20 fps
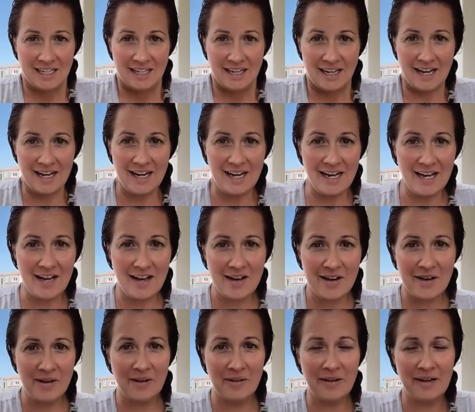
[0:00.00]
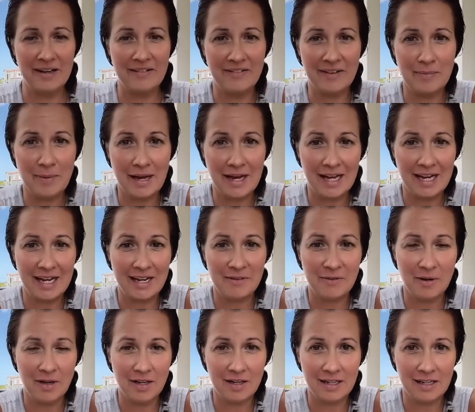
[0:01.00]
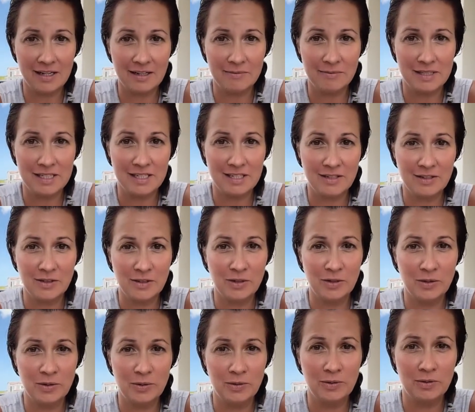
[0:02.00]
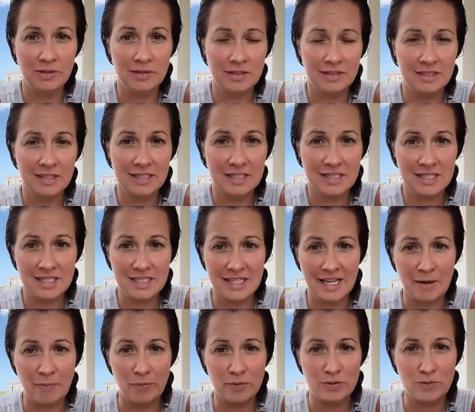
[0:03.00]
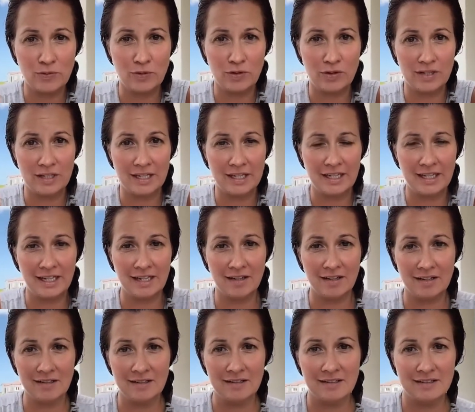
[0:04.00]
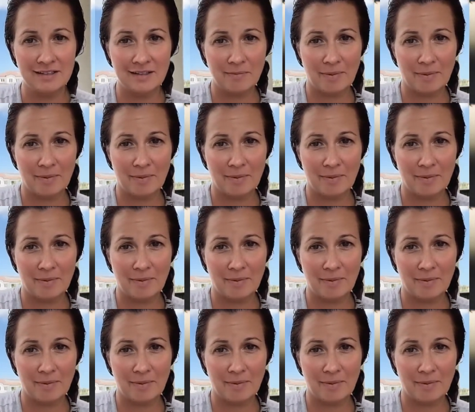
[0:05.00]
Hello everybody, welcome to, this is Naples, Florida here in the